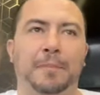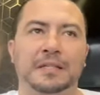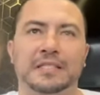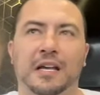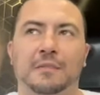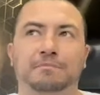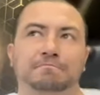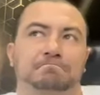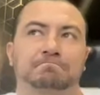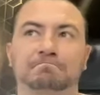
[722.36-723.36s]
but
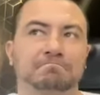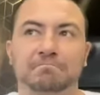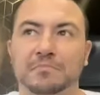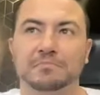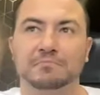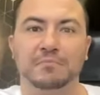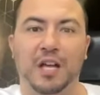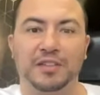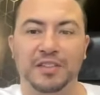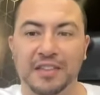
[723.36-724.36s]
other
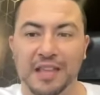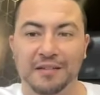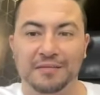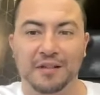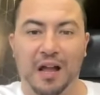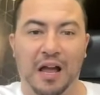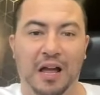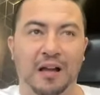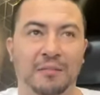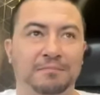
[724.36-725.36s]
than that,
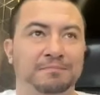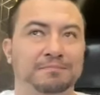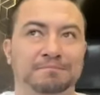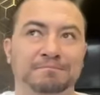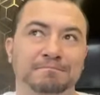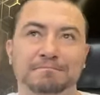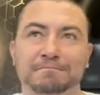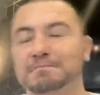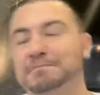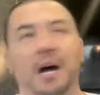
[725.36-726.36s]

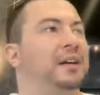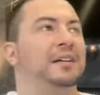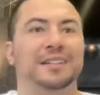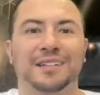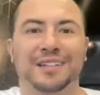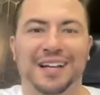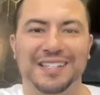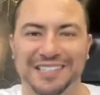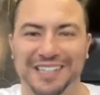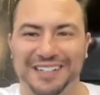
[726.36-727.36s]
I'll
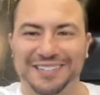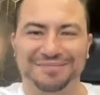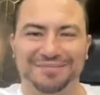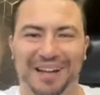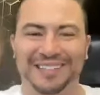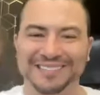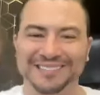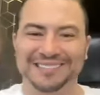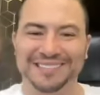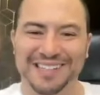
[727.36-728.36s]
see you later. Bye.
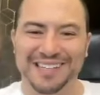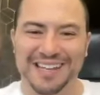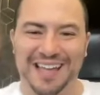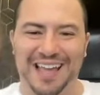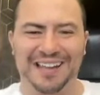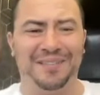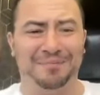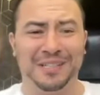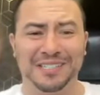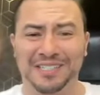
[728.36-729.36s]

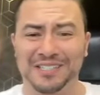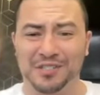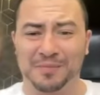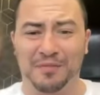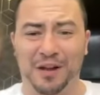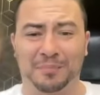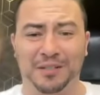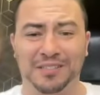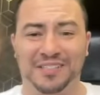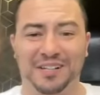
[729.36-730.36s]
And please excuse my
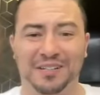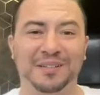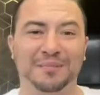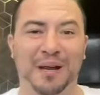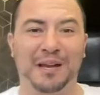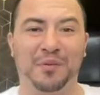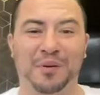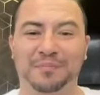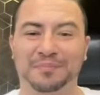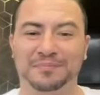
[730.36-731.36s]
rambling today. Bye,
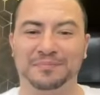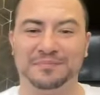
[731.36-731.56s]
everyone.